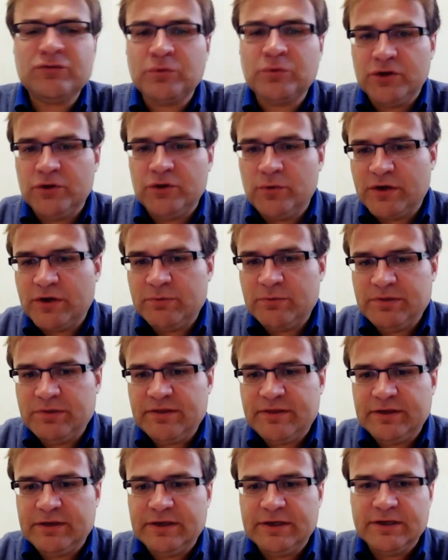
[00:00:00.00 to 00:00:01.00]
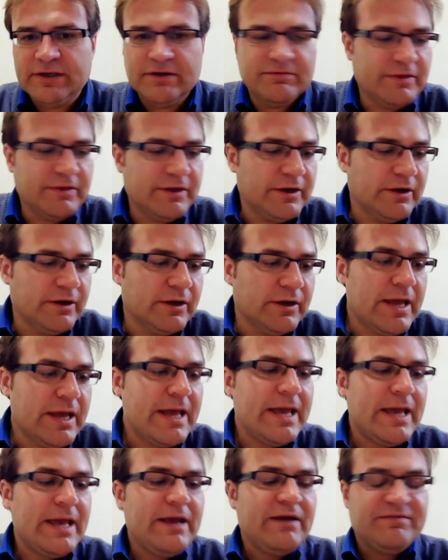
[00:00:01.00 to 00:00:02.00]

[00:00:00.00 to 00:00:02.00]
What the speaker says: That's what you want to be thinking of there.